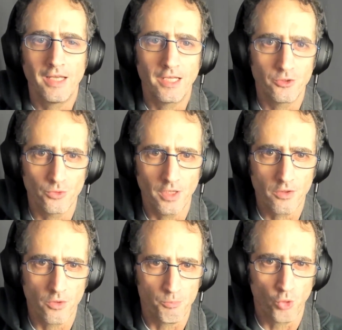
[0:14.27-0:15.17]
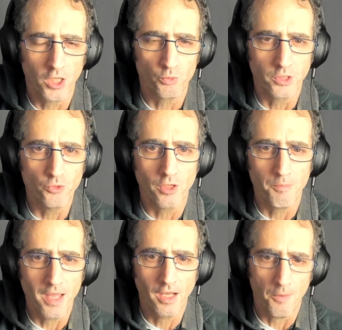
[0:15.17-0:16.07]
and to get to the point where you can
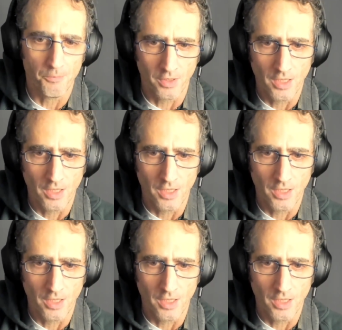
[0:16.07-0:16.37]
make up